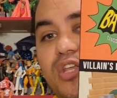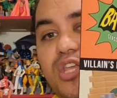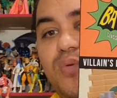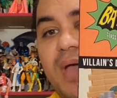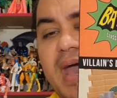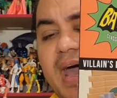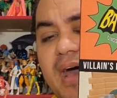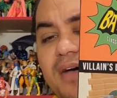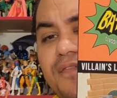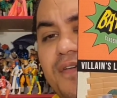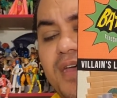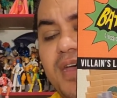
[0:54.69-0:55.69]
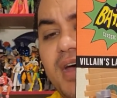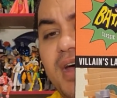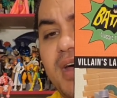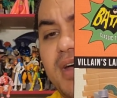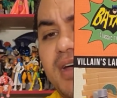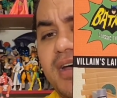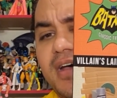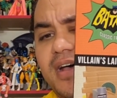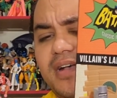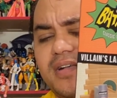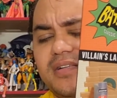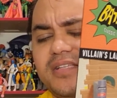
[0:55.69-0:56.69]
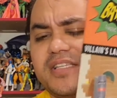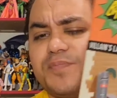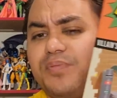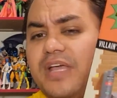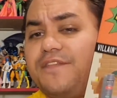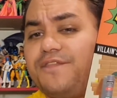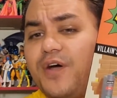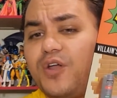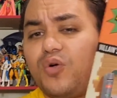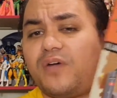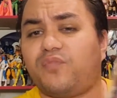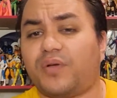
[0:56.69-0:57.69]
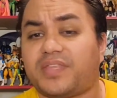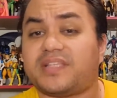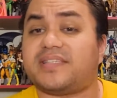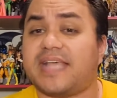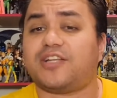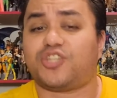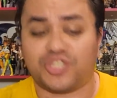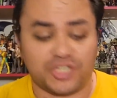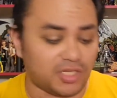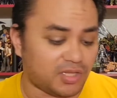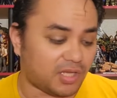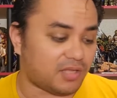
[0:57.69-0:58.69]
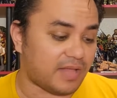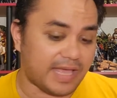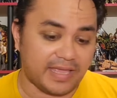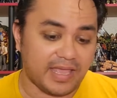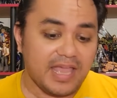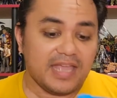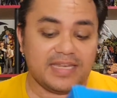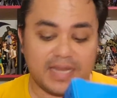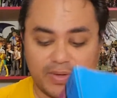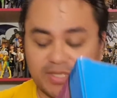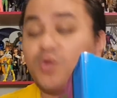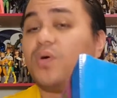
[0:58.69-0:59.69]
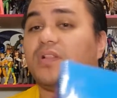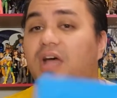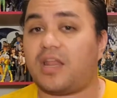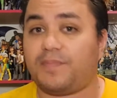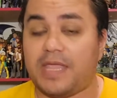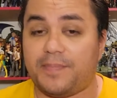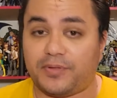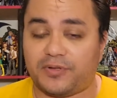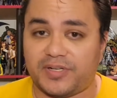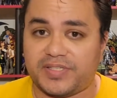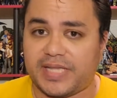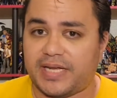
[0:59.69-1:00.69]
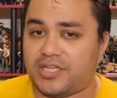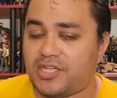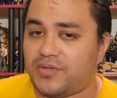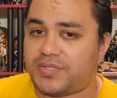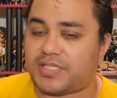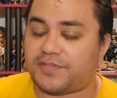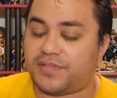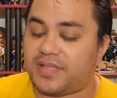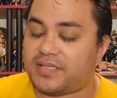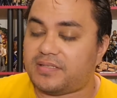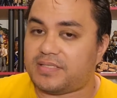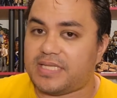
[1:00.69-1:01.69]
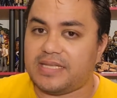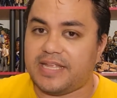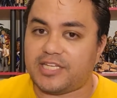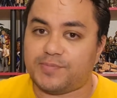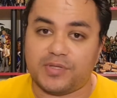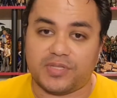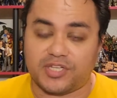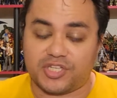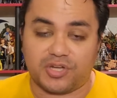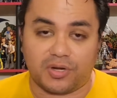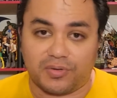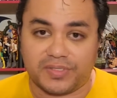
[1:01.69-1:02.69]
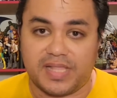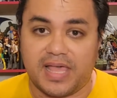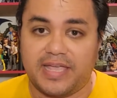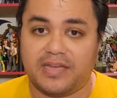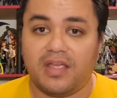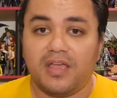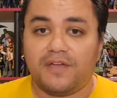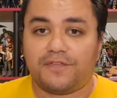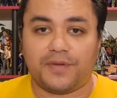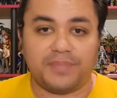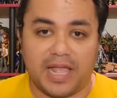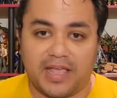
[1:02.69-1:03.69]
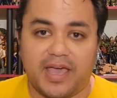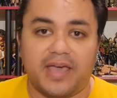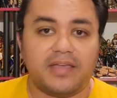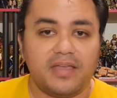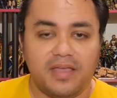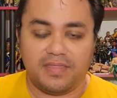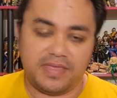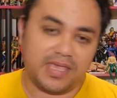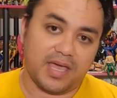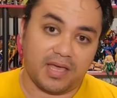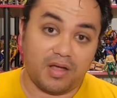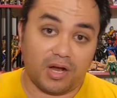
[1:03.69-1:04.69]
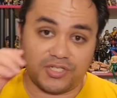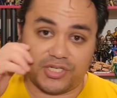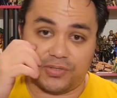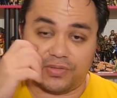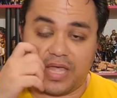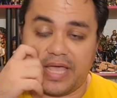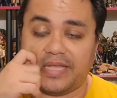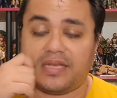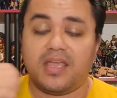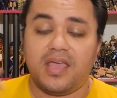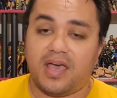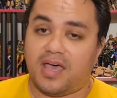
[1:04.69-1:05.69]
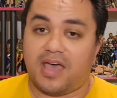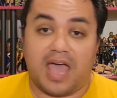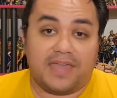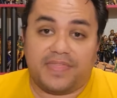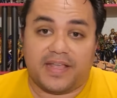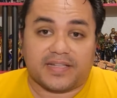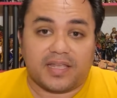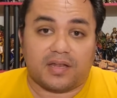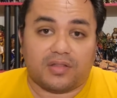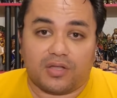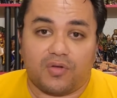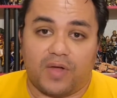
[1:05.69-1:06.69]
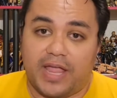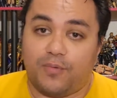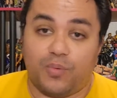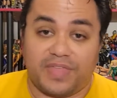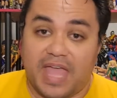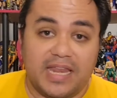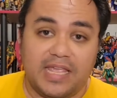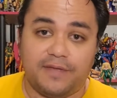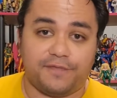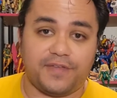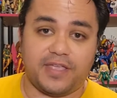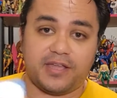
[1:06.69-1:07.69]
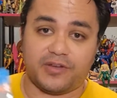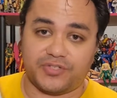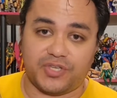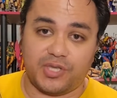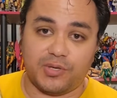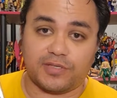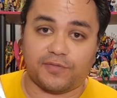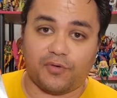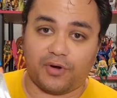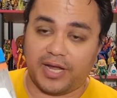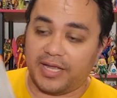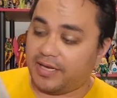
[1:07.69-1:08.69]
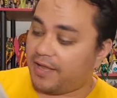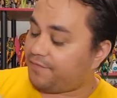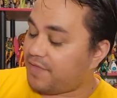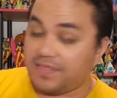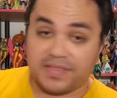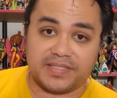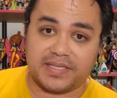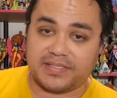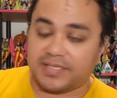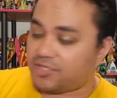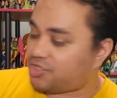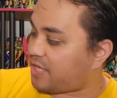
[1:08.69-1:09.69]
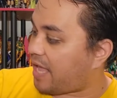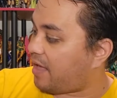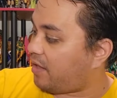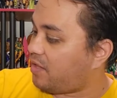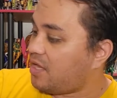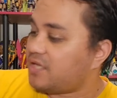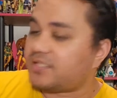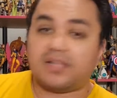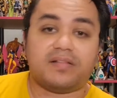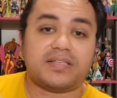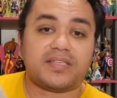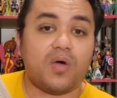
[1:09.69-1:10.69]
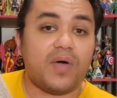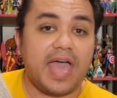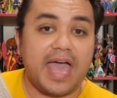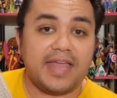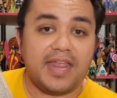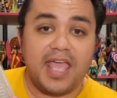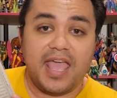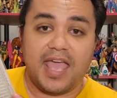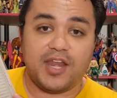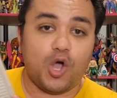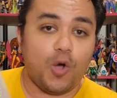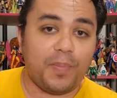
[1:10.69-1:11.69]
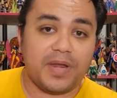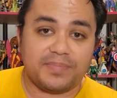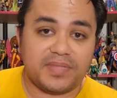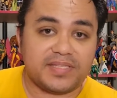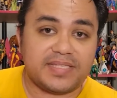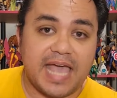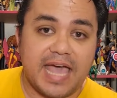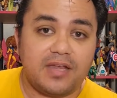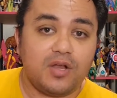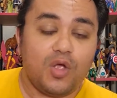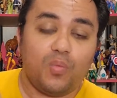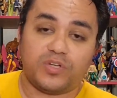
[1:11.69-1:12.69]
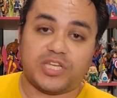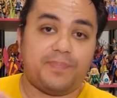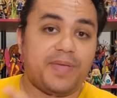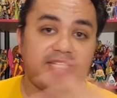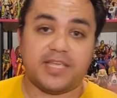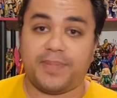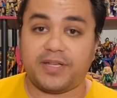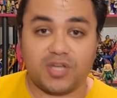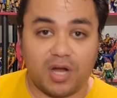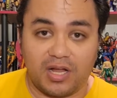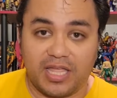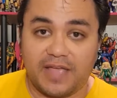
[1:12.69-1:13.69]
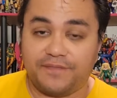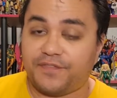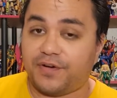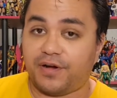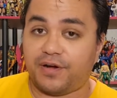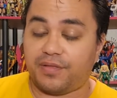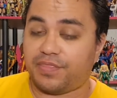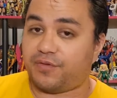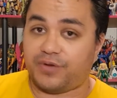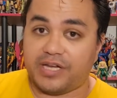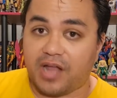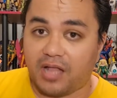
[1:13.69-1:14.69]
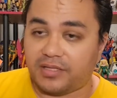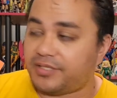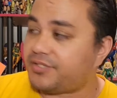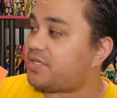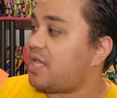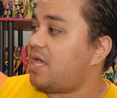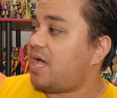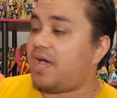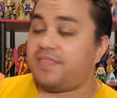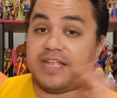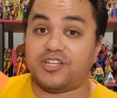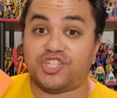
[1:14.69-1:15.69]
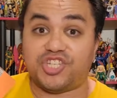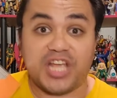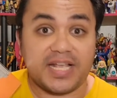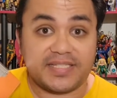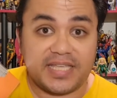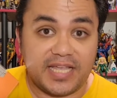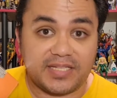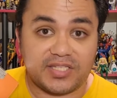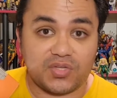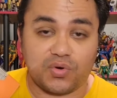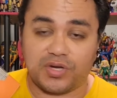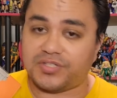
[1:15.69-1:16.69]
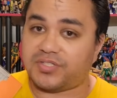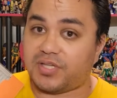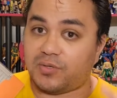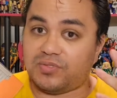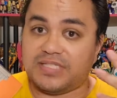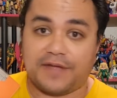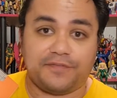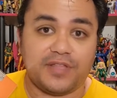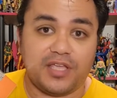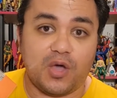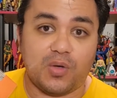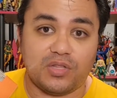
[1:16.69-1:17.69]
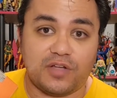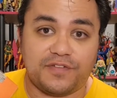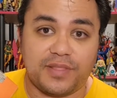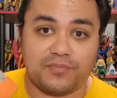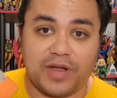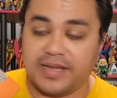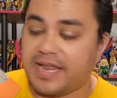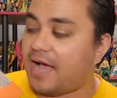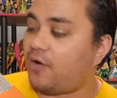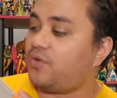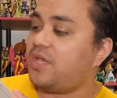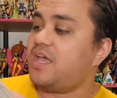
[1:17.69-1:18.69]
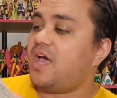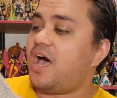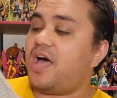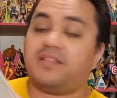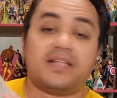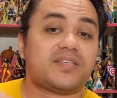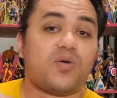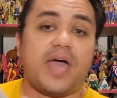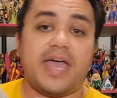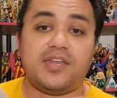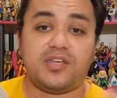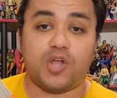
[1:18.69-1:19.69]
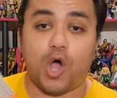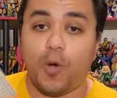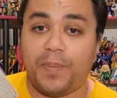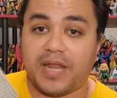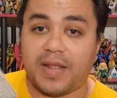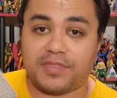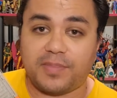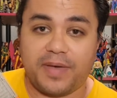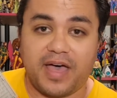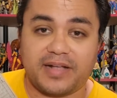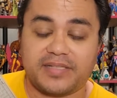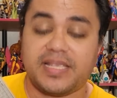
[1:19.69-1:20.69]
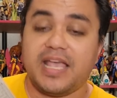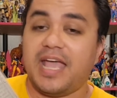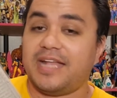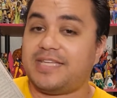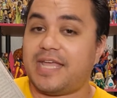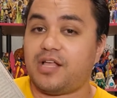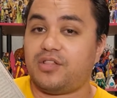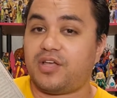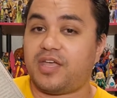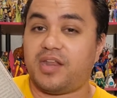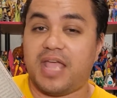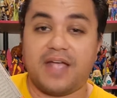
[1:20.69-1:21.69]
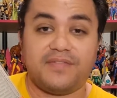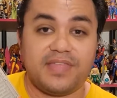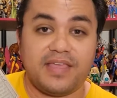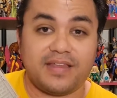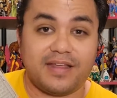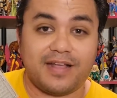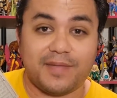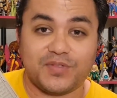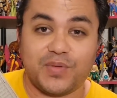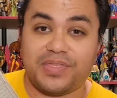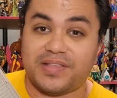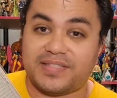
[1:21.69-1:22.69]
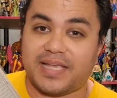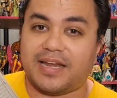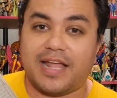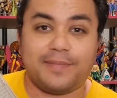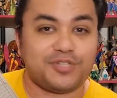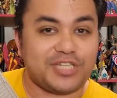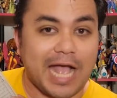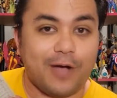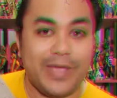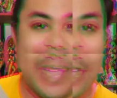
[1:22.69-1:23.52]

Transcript: you have uh, a display photo of what the set should look like. Now I know a lot of people are excited to use this for the Teenage Mutant Ninja Turtles line from NECA, the uh, cartoon line. Uh, I think it's going to look great with any figures you use for it if, in the 6-inch scale. So let's go ahead and open up the set, which I picked up at Target for $30. Uh, they just hit stores, so definitely go and look for them right now. Uh, let's go ahead and open up the box and take a look at everything that it comes with and set it up, shall